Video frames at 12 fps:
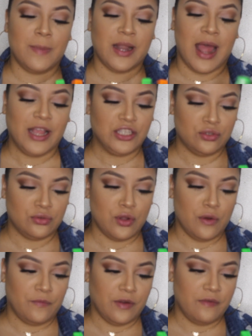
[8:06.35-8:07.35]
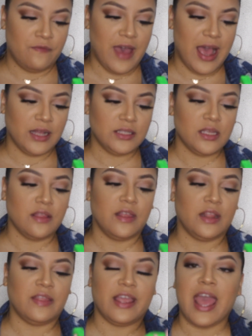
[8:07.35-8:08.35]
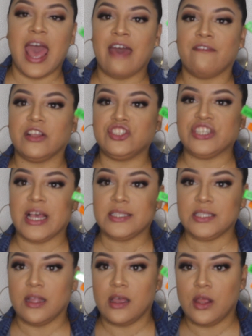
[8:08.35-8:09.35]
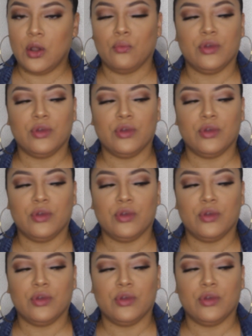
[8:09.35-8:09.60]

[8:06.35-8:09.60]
but I do know for a fact that they have Chestnut,